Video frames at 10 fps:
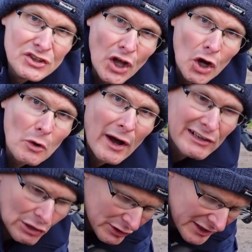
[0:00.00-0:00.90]
no
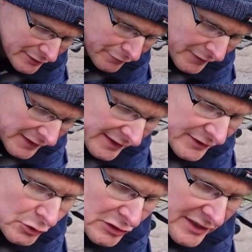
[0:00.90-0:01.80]
unlocking fee.
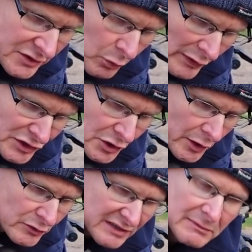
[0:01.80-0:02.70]
Usually it's
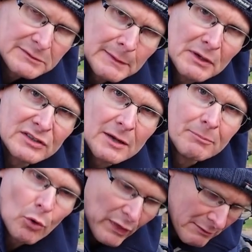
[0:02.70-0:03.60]
€1. That must be because I
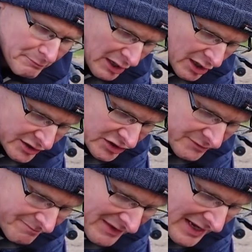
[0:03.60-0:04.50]
bought that
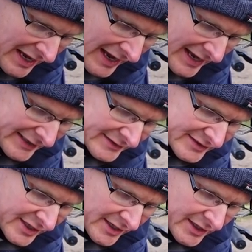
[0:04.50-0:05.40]
pass.
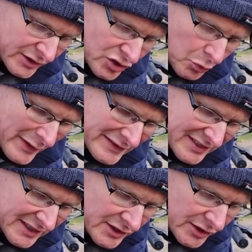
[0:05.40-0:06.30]
And
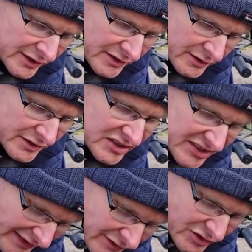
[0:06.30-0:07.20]
20
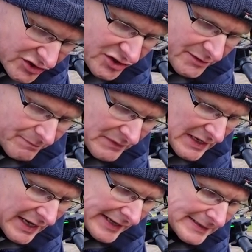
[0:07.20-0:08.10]
cents
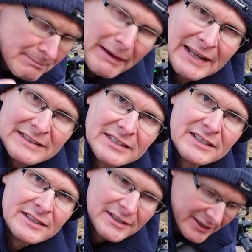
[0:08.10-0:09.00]
a minute.
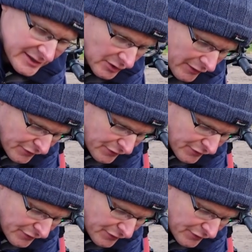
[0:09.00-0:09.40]
So I